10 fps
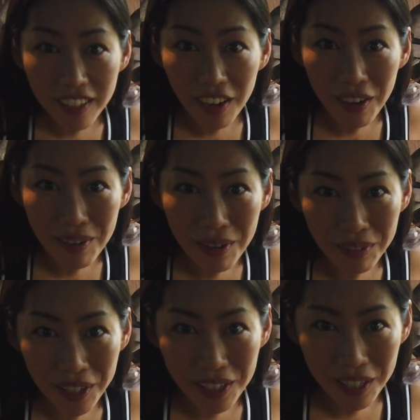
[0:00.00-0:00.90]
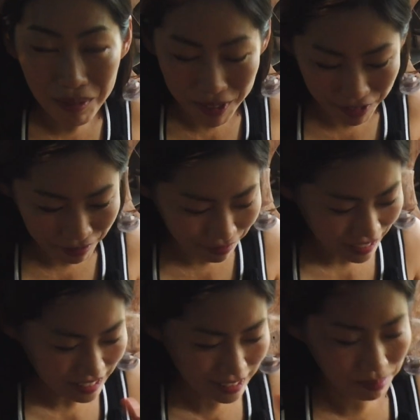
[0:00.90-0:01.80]
now I'm having a little bit of
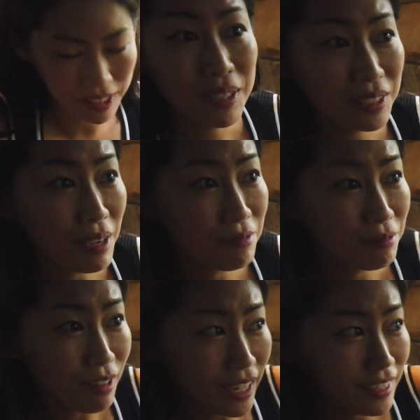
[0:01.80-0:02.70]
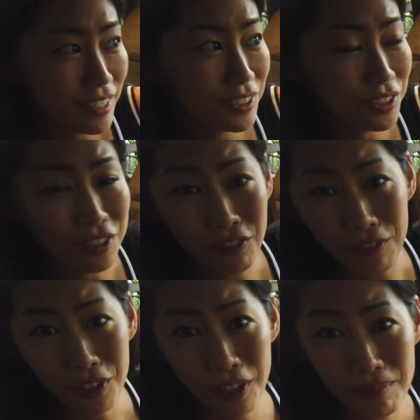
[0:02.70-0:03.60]
feast because I'm right next to a
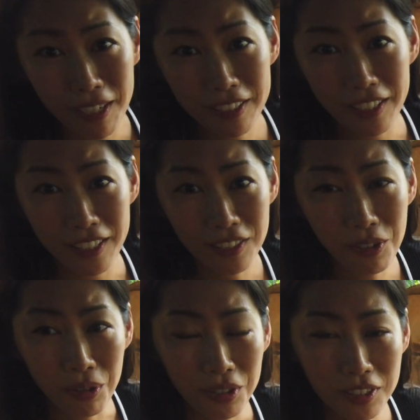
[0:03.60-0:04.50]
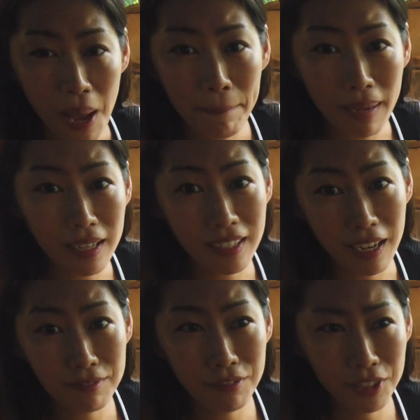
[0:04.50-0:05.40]
floating market called a
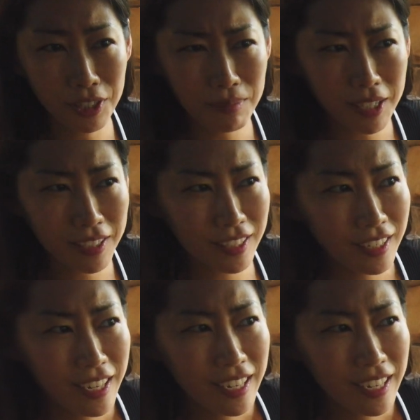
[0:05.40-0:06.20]
Pangnam floating market.